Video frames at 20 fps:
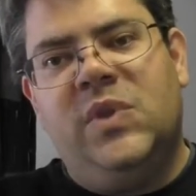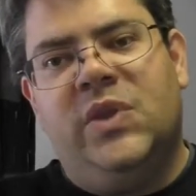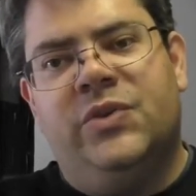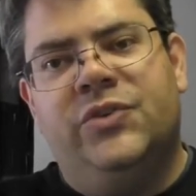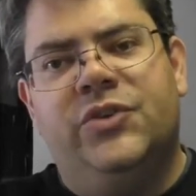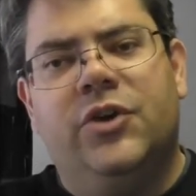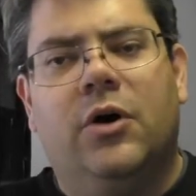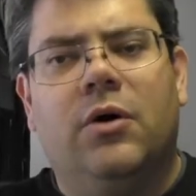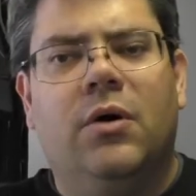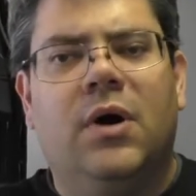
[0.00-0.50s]

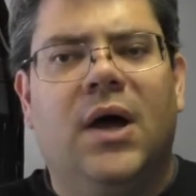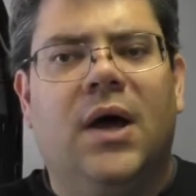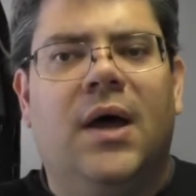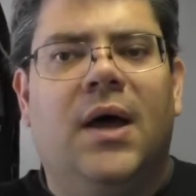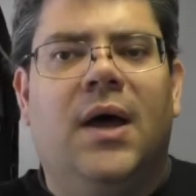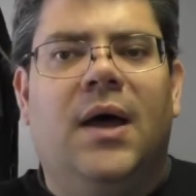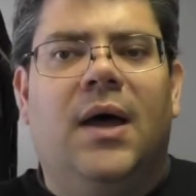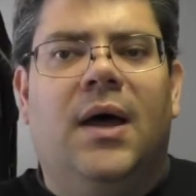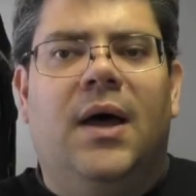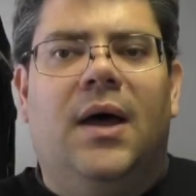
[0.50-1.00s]
So
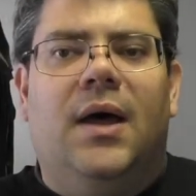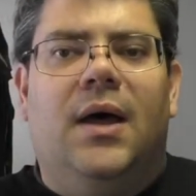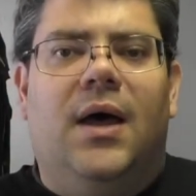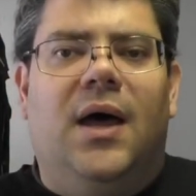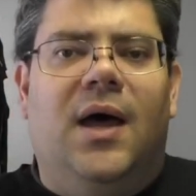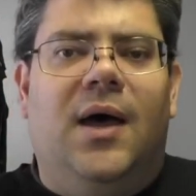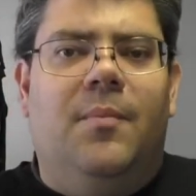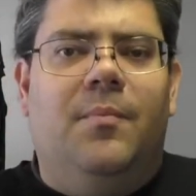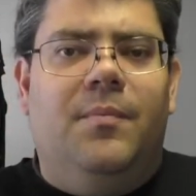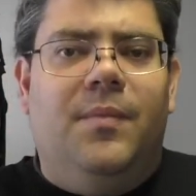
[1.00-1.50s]

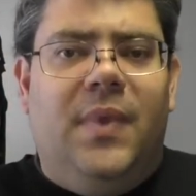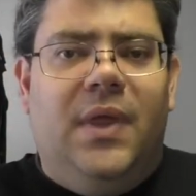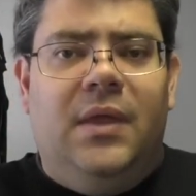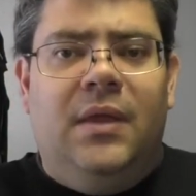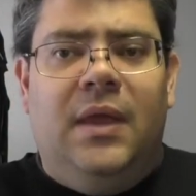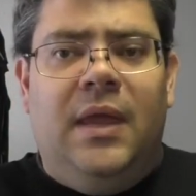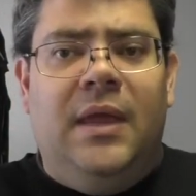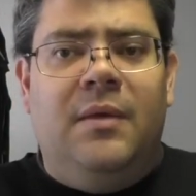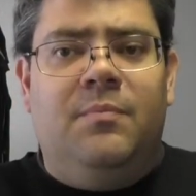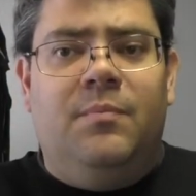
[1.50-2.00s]
uh,
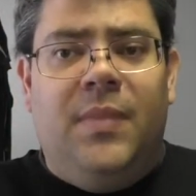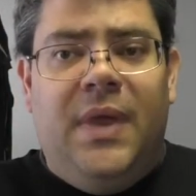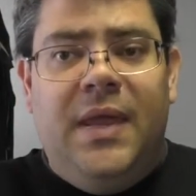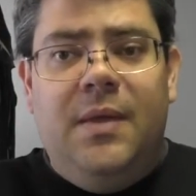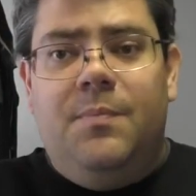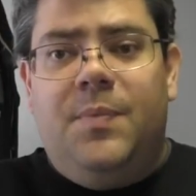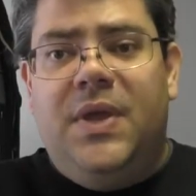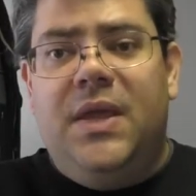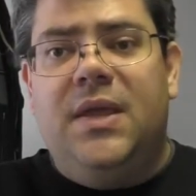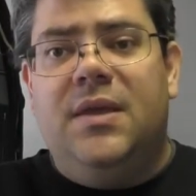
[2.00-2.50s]
it may
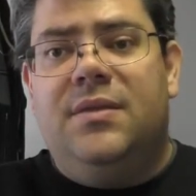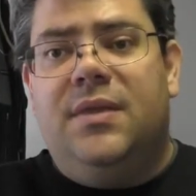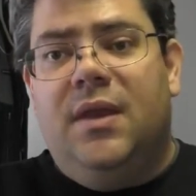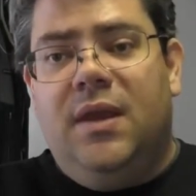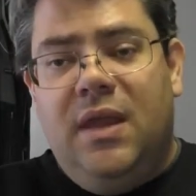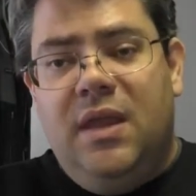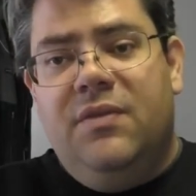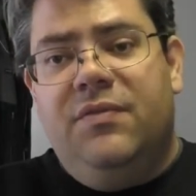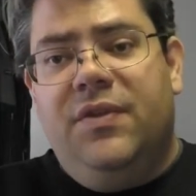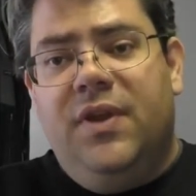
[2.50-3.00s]
be that
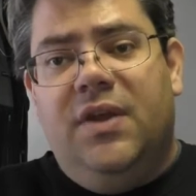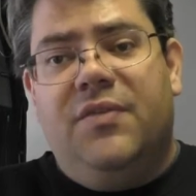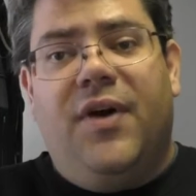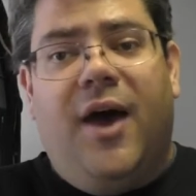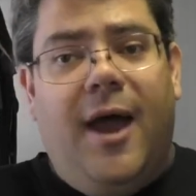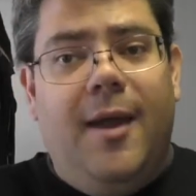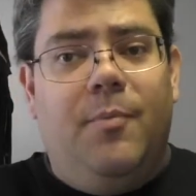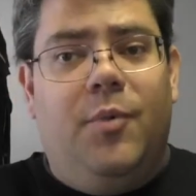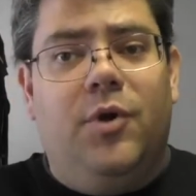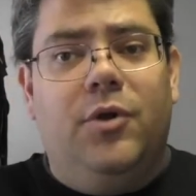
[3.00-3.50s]
even if
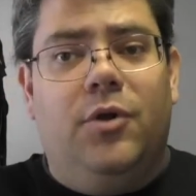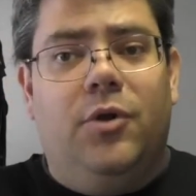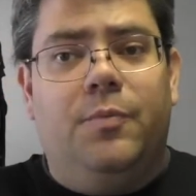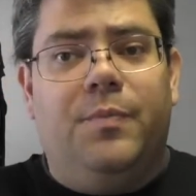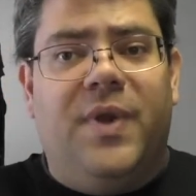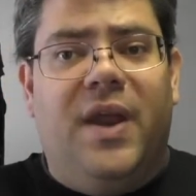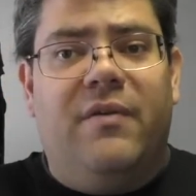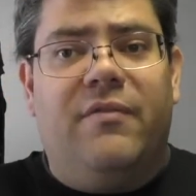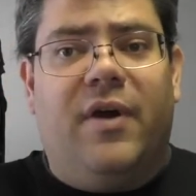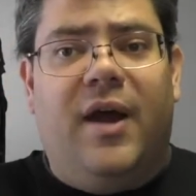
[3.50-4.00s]
Hyperloop
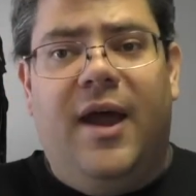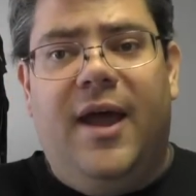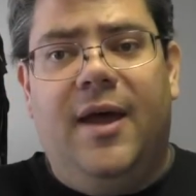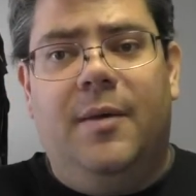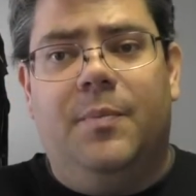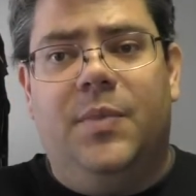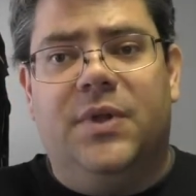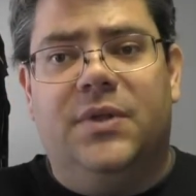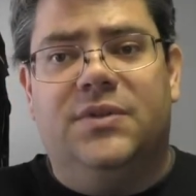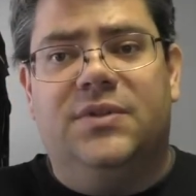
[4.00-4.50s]
never
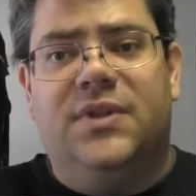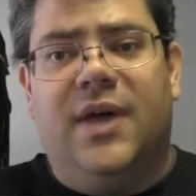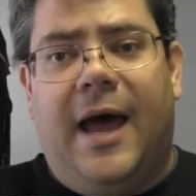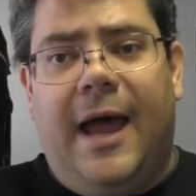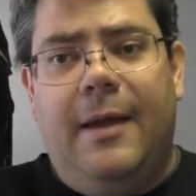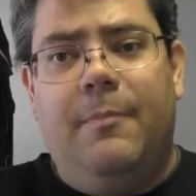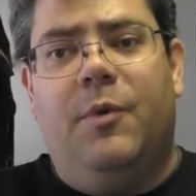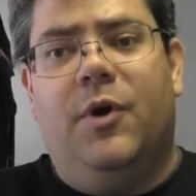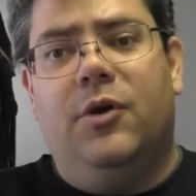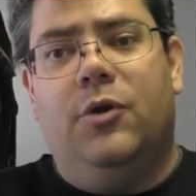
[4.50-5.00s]
happens, the
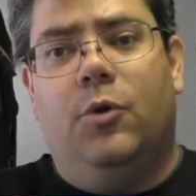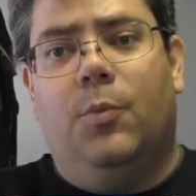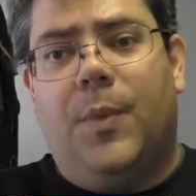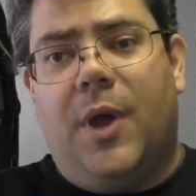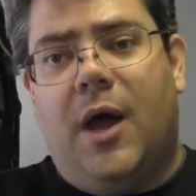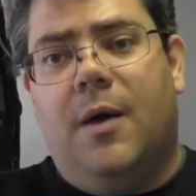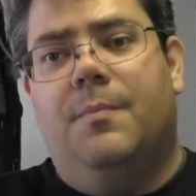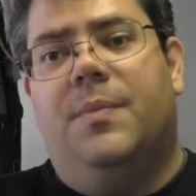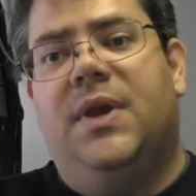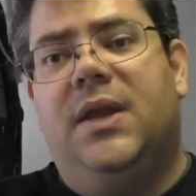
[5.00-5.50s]
Hyperloop
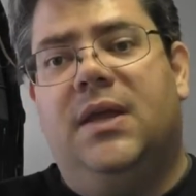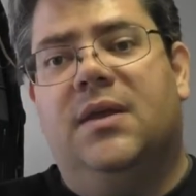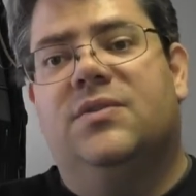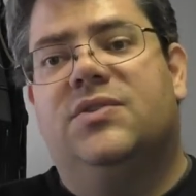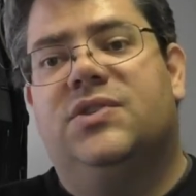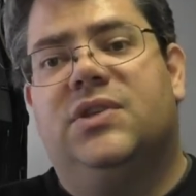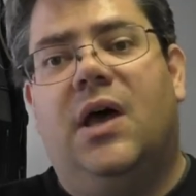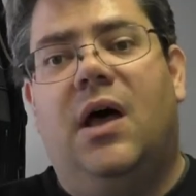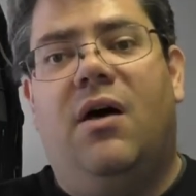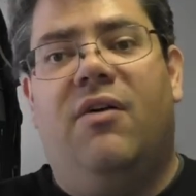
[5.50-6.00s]
company
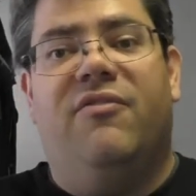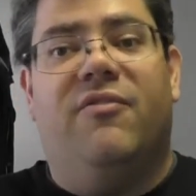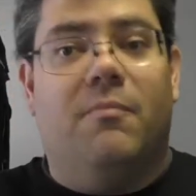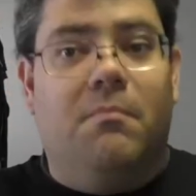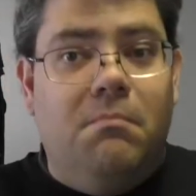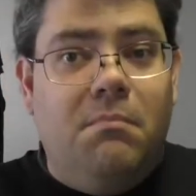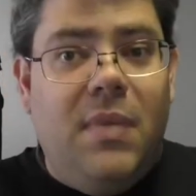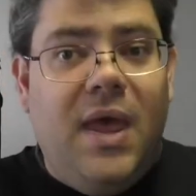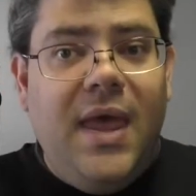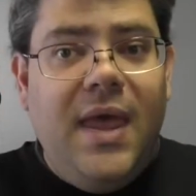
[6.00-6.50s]
itself
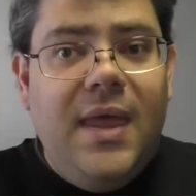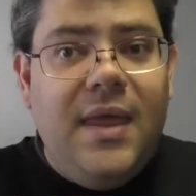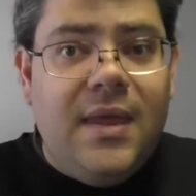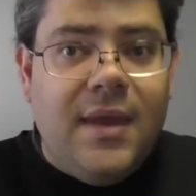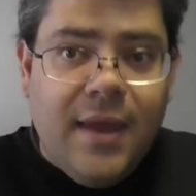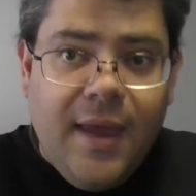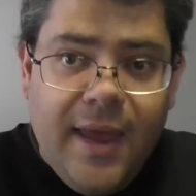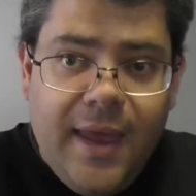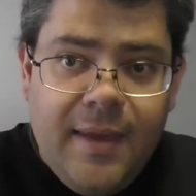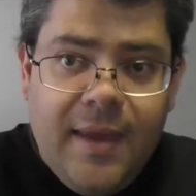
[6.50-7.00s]

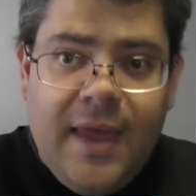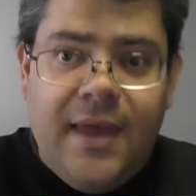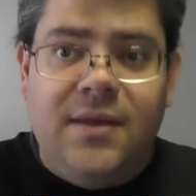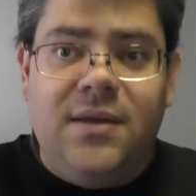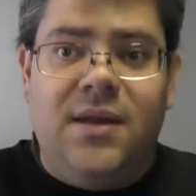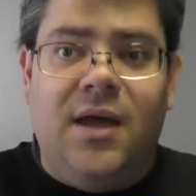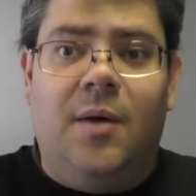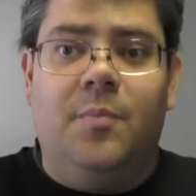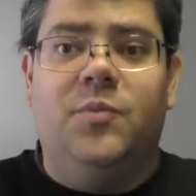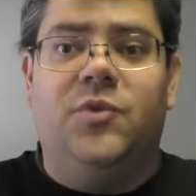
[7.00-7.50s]
may
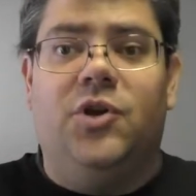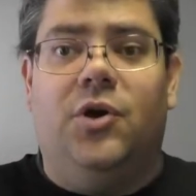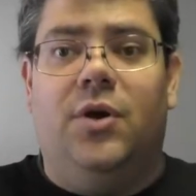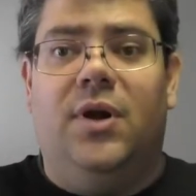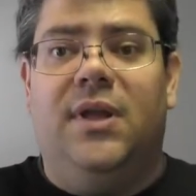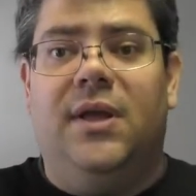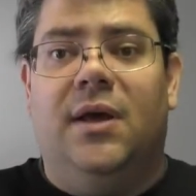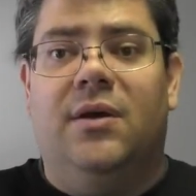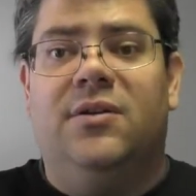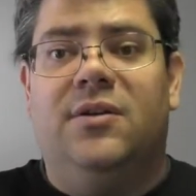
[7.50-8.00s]
end up
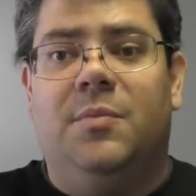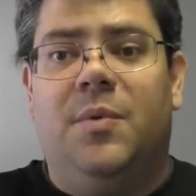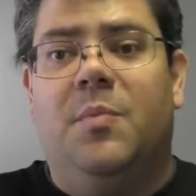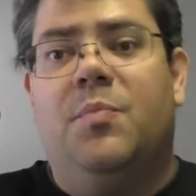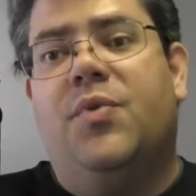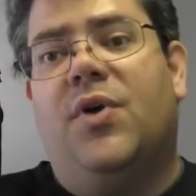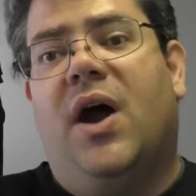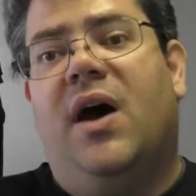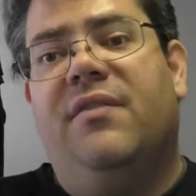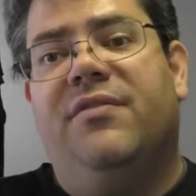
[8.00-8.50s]
turning out to be
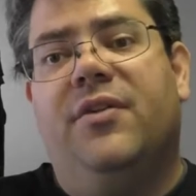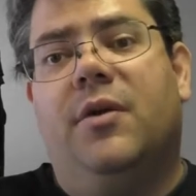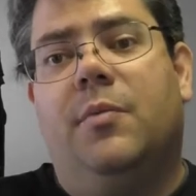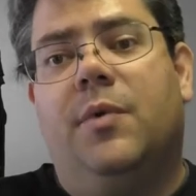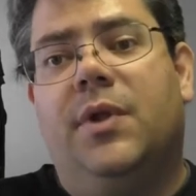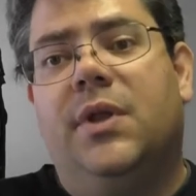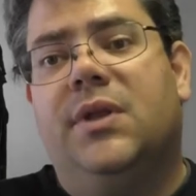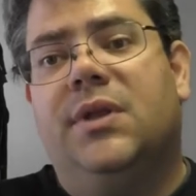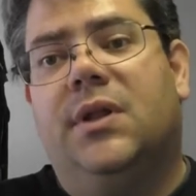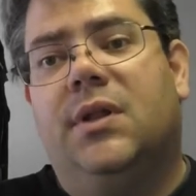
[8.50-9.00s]

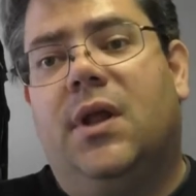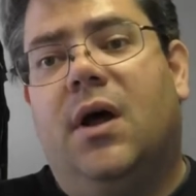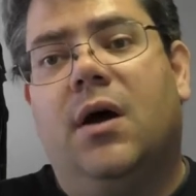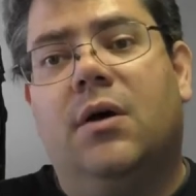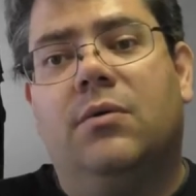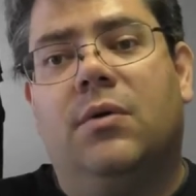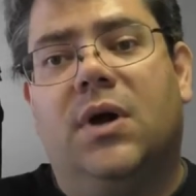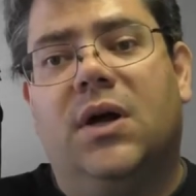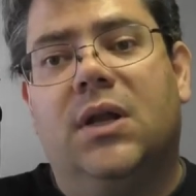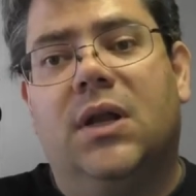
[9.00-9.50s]
profitable in the
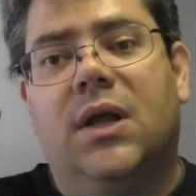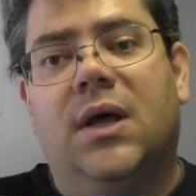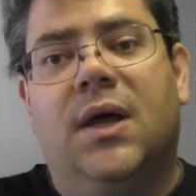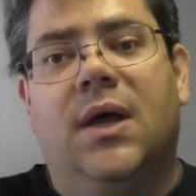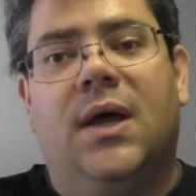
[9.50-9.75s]
long run,